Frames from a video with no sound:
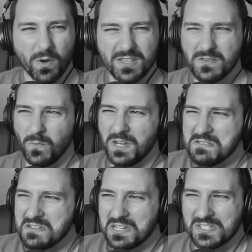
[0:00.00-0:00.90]
What are you What are
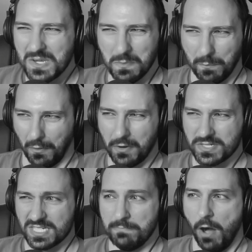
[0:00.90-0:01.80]
you going to do,
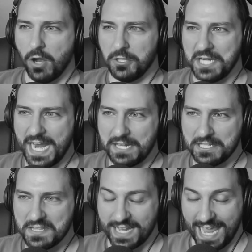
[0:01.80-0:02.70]
Burke? Smuggle an
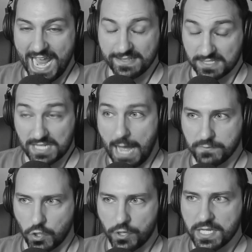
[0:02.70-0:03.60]
alien that can't
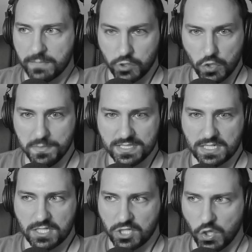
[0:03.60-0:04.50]
stop turning humans
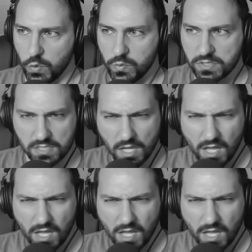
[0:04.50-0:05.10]
into cocoons?